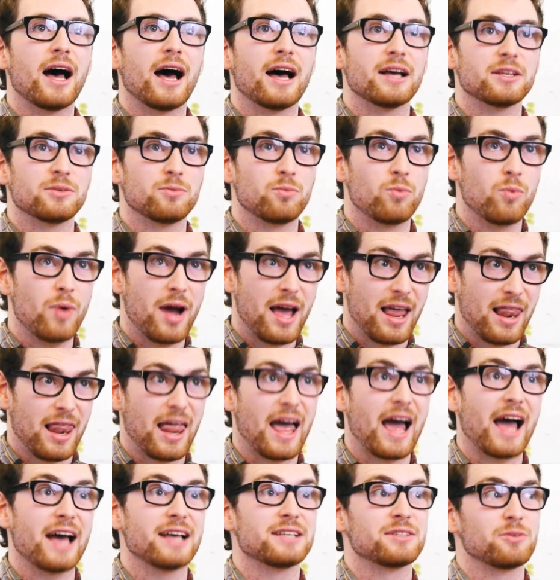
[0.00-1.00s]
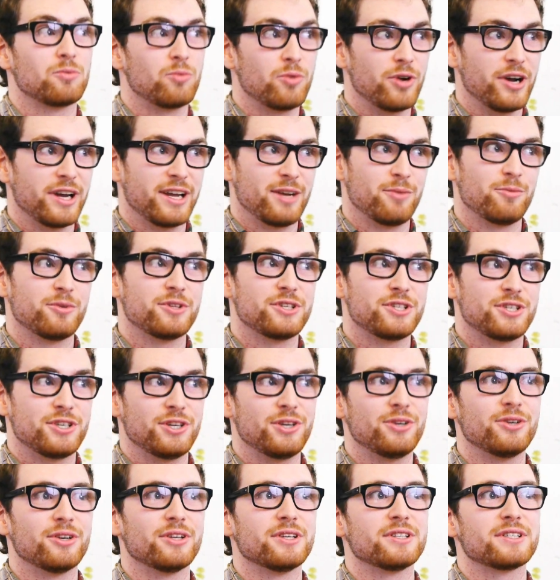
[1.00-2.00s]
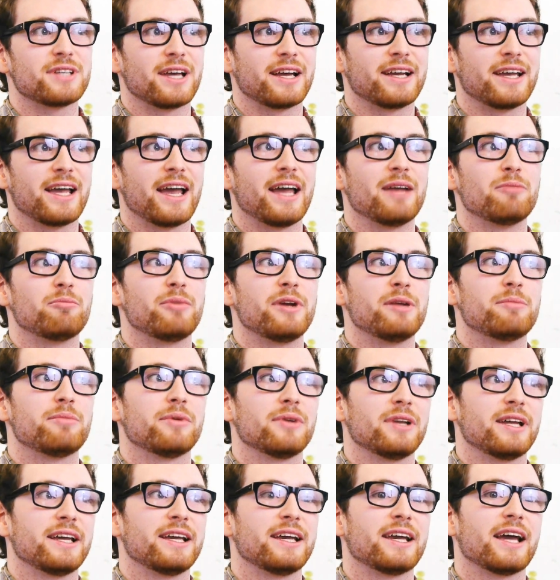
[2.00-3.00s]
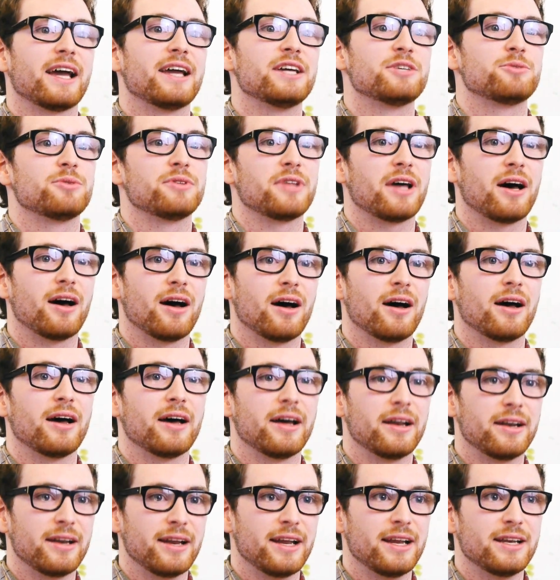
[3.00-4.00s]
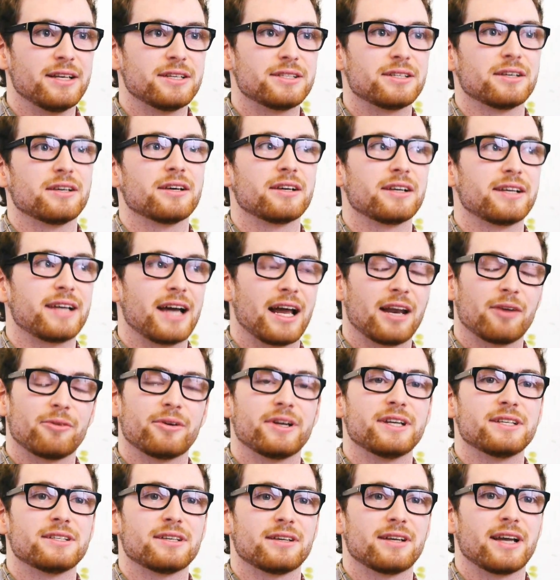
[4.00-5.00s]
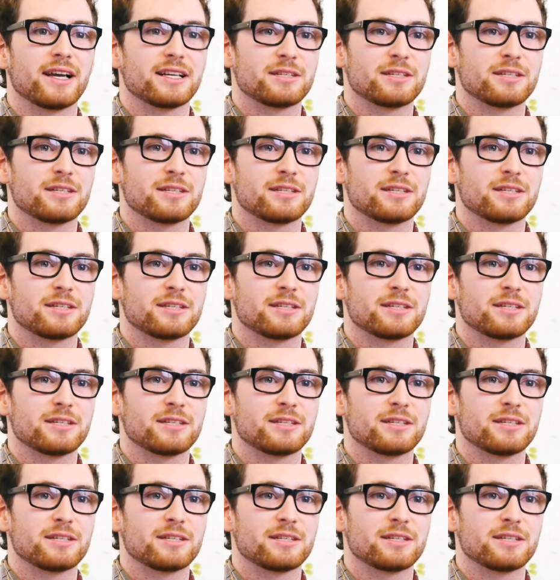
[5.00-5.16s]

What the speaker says: as well as working with students and getting people engaged with art and into galleries and